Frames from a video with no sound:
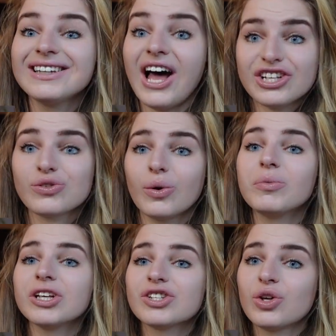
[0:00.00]
That's for
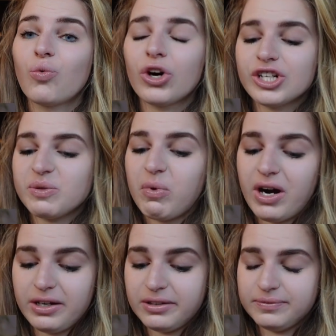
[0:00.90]
me is the worst
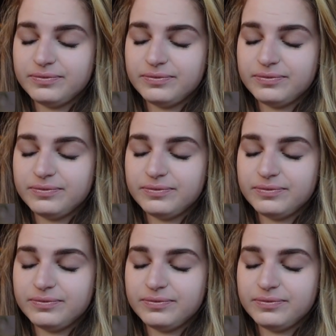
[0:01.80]
part.